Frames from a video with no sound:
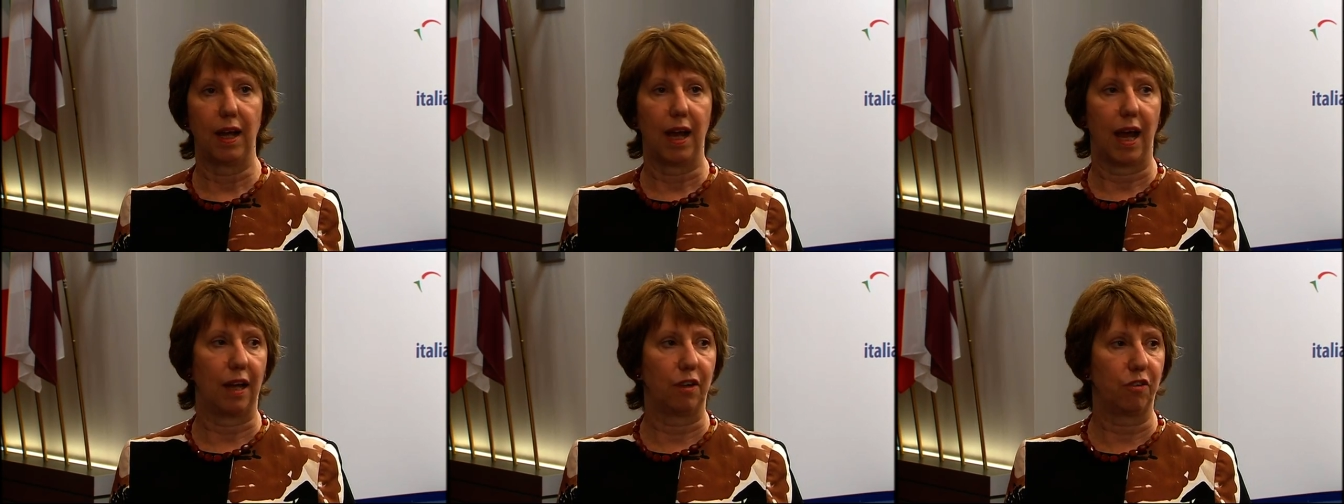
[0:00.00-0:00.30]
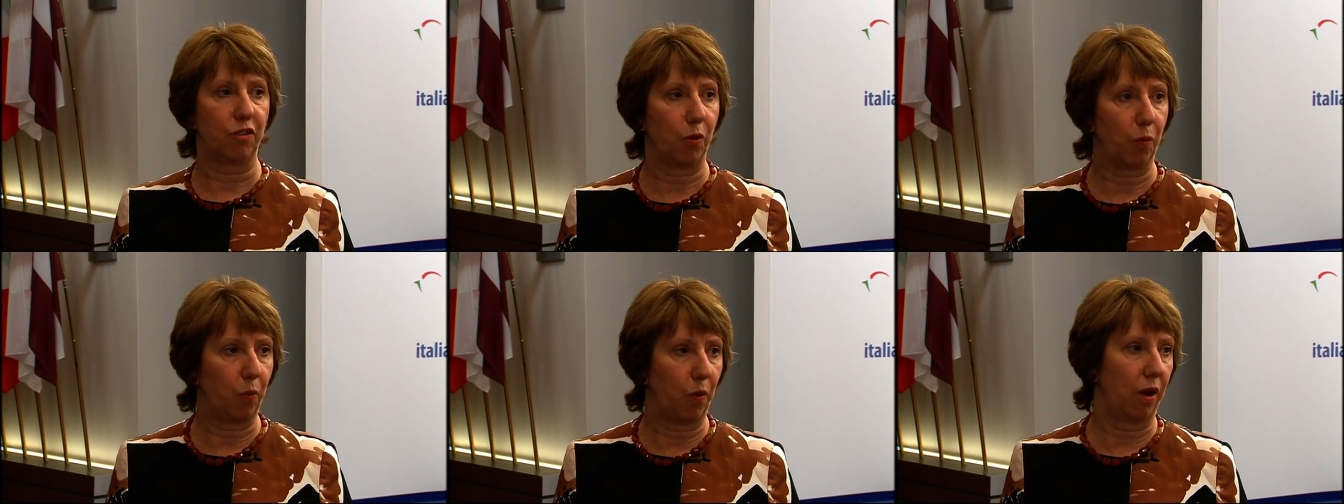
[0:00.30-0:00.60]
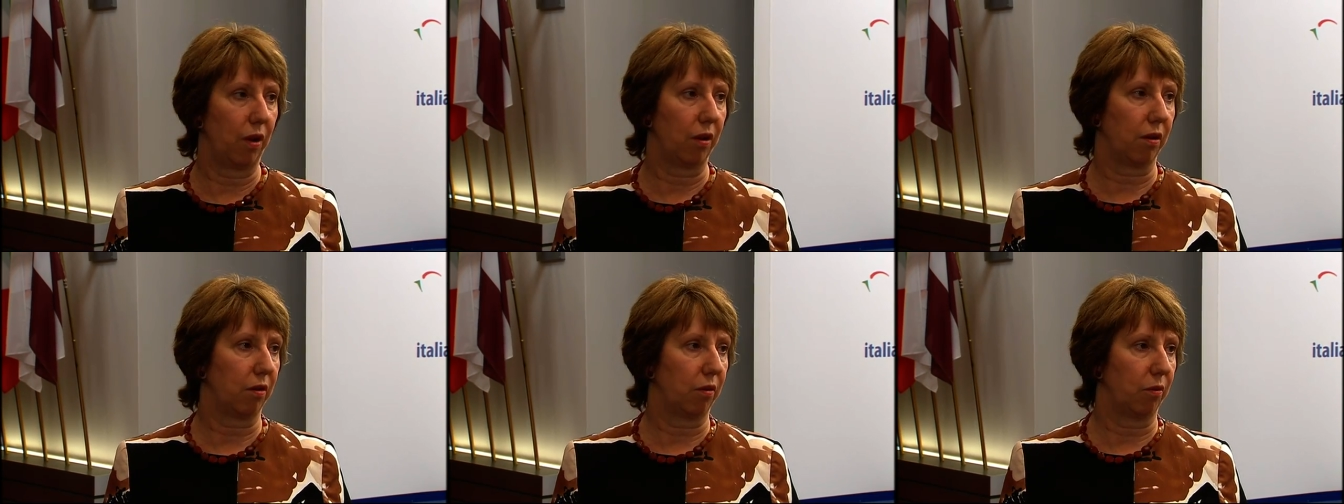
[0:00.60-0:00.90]
and to
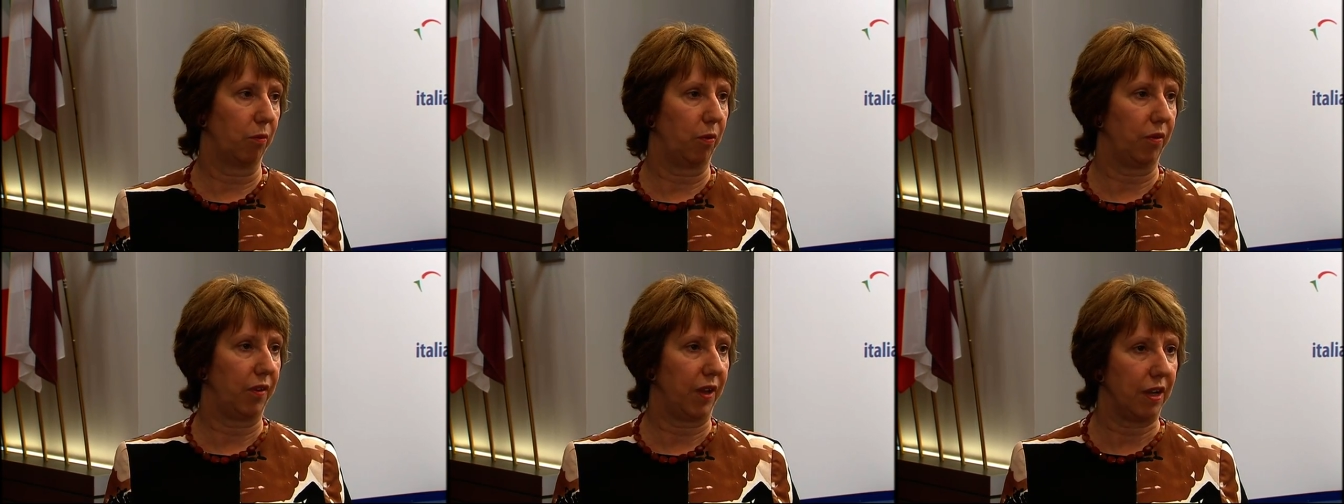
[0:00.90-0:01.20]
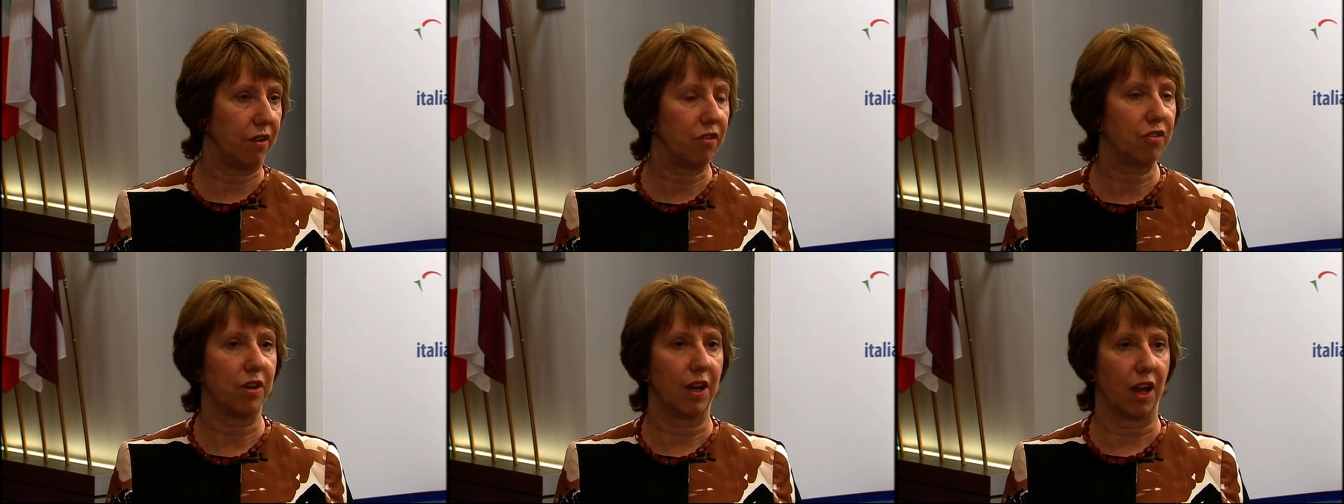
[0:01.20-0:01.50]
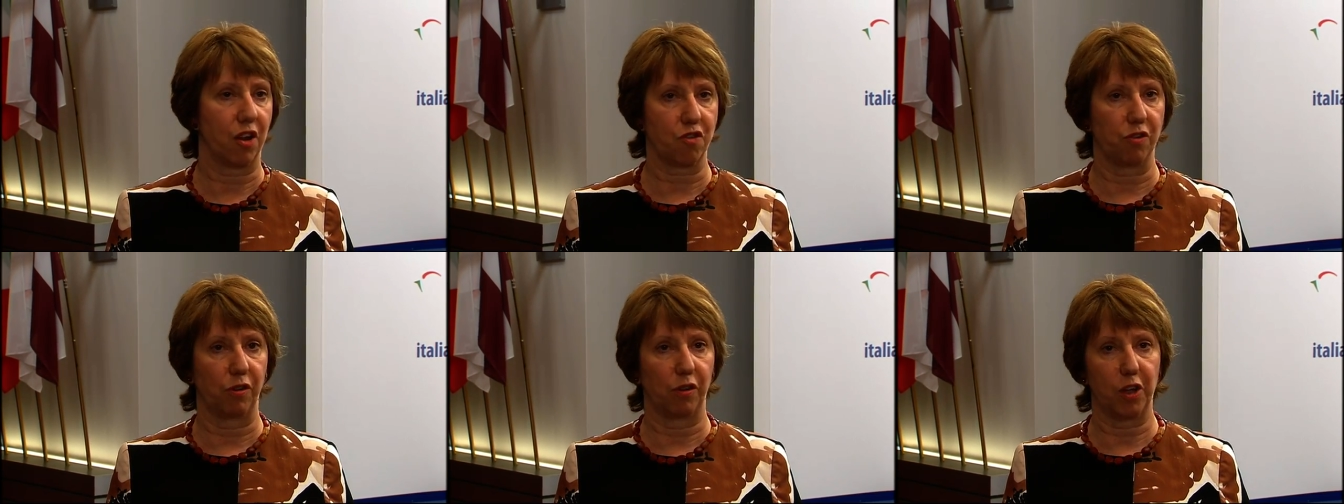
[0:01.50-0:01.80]
work with the
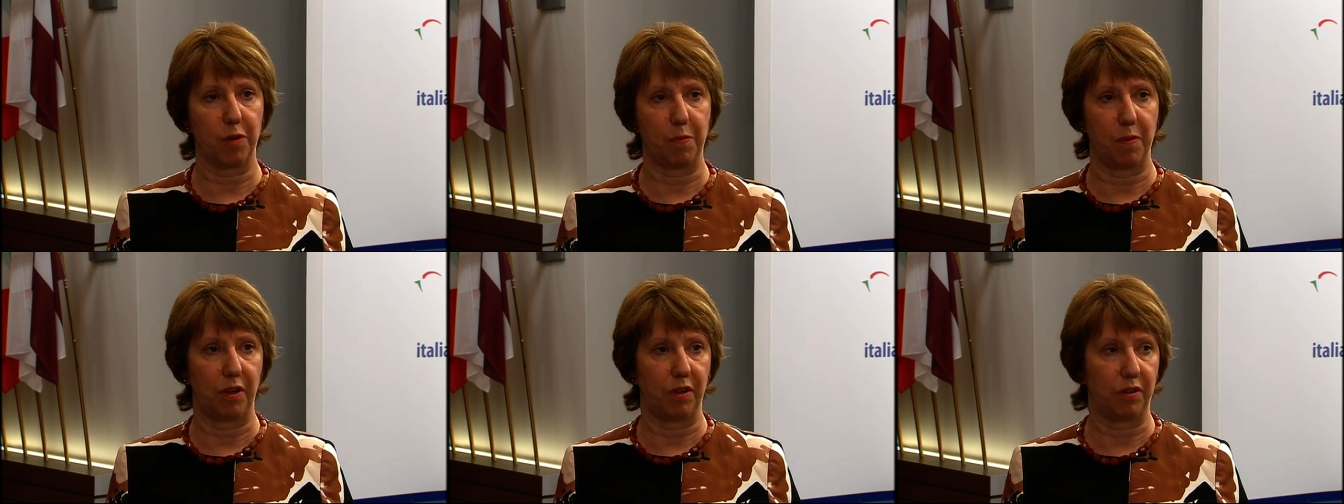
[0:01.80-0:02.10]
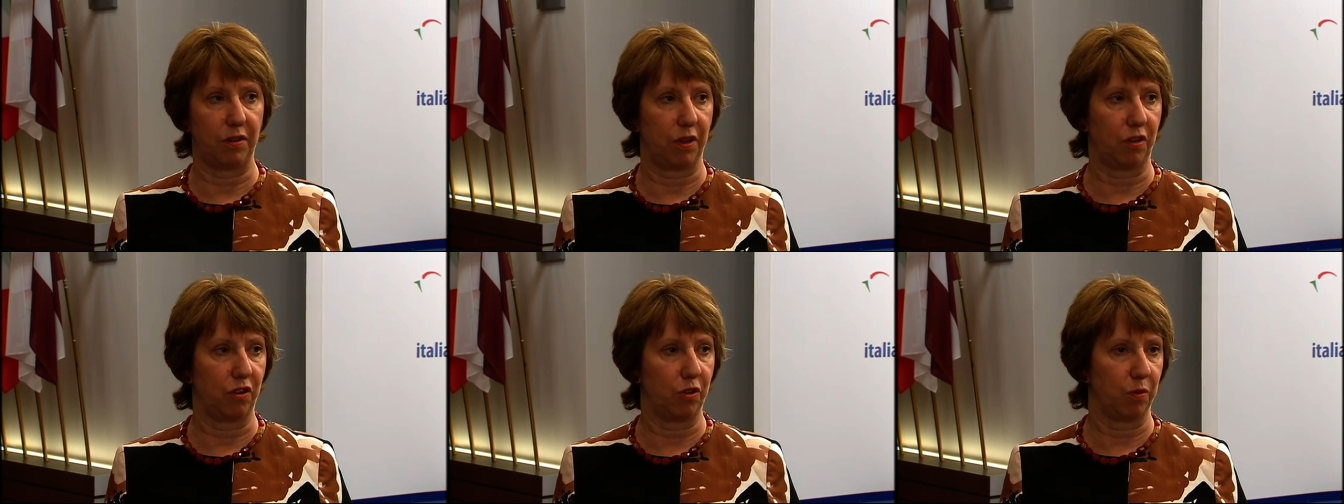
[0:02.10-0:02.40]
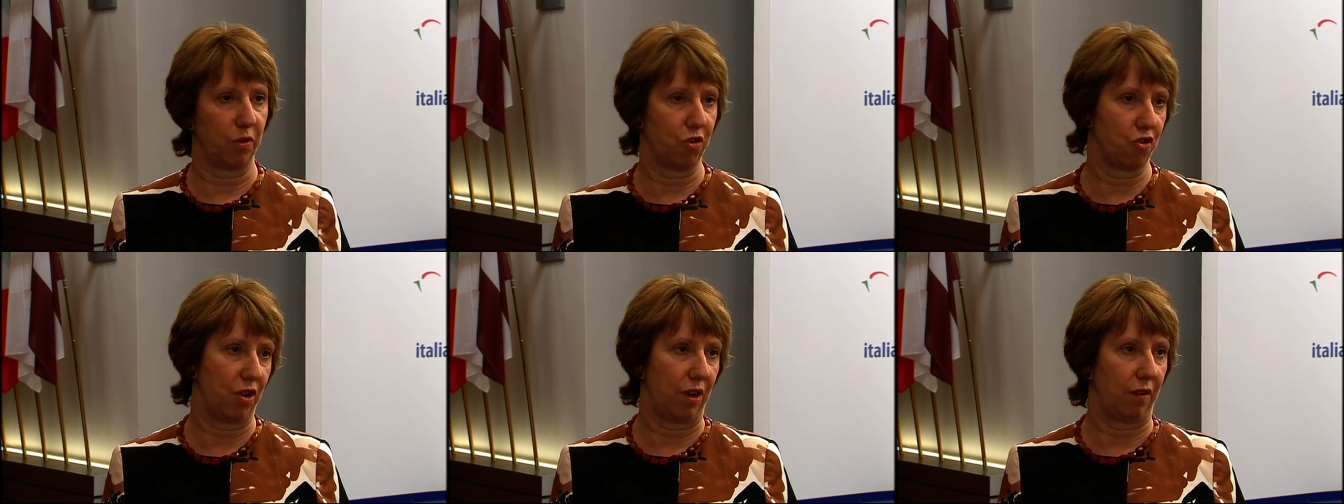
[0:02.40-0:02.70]
international community
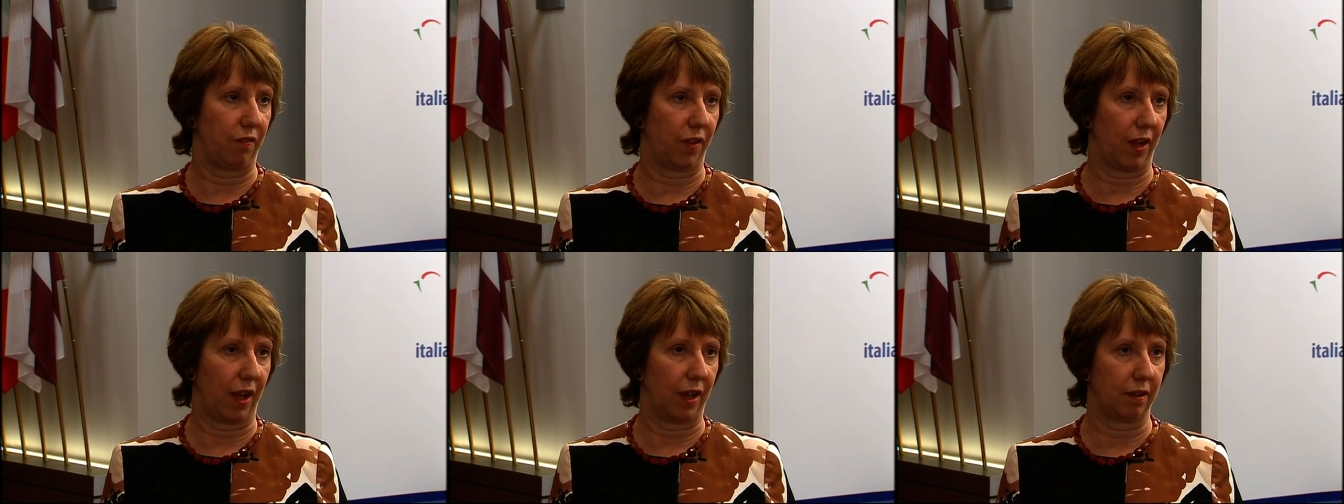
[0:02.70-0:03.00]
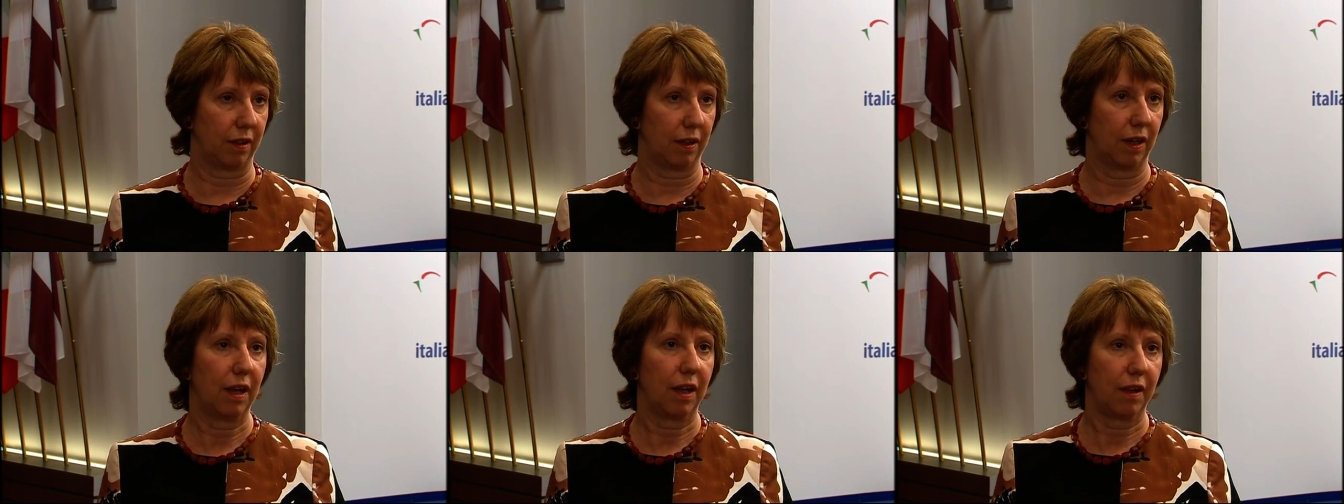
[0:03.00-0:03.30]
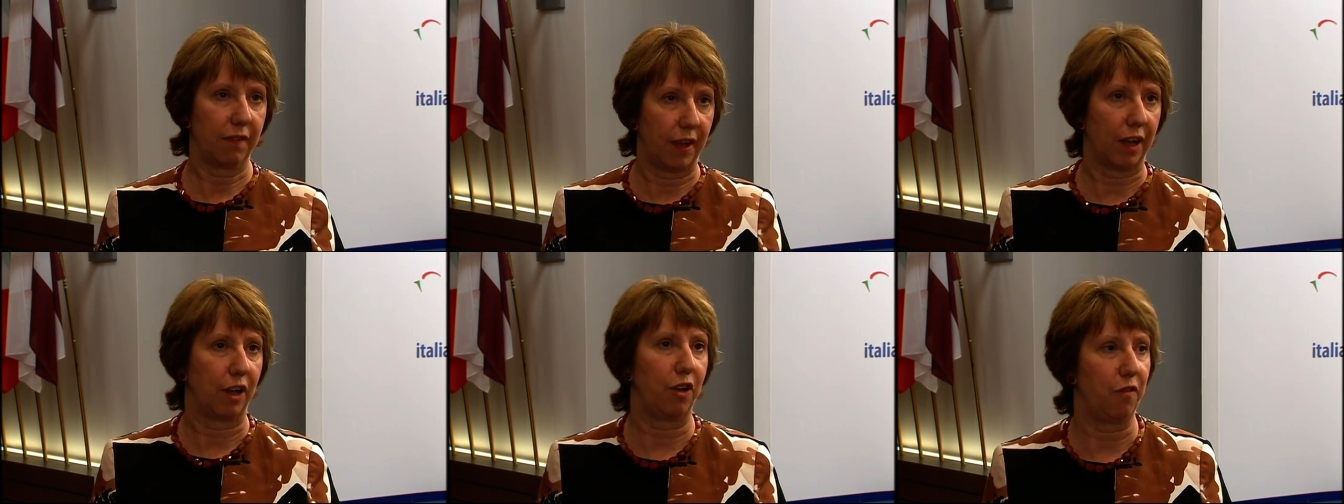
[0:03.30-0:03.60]
to achieve that.
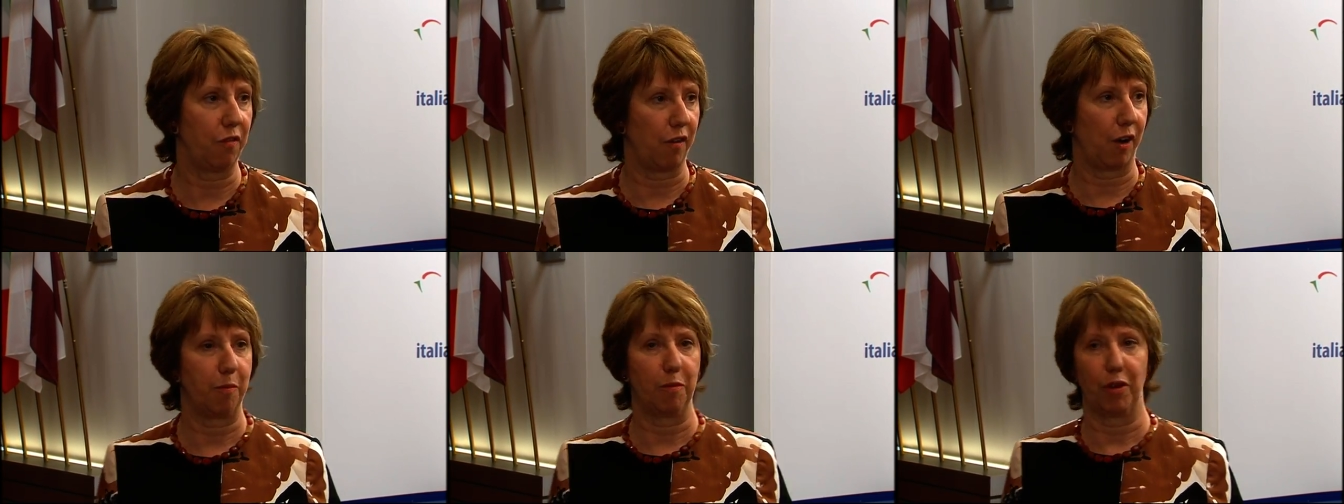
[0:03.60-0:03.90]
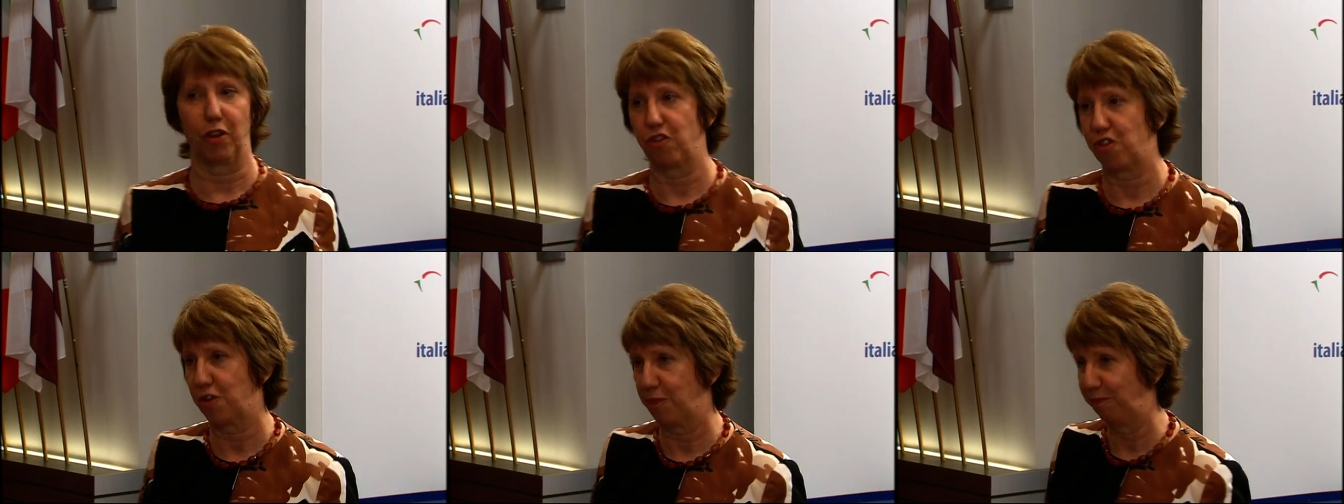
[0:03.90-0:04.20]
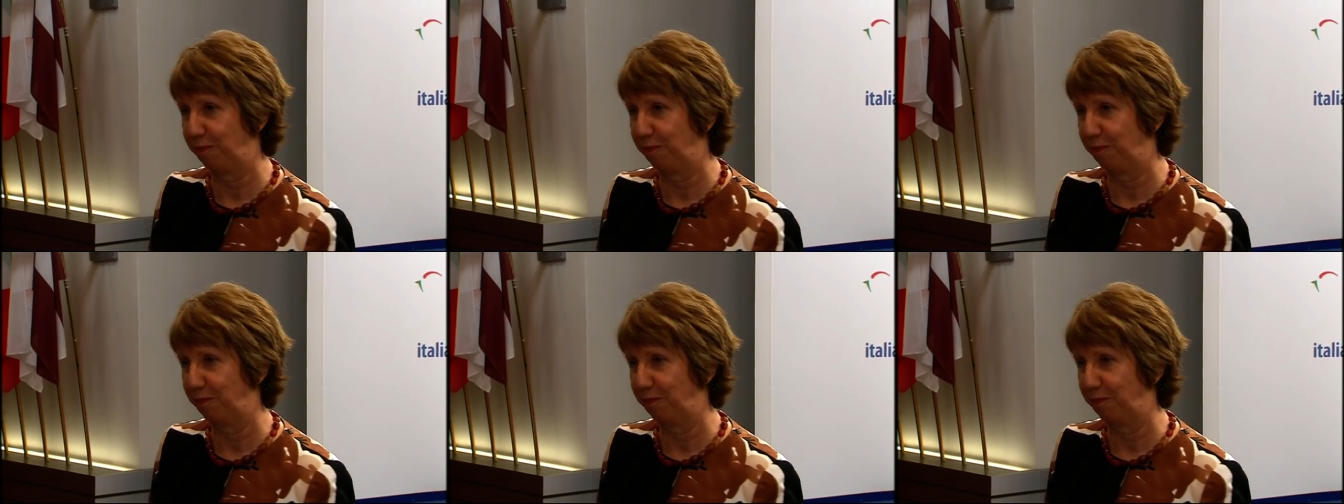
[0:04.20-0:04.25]
Thank you very much.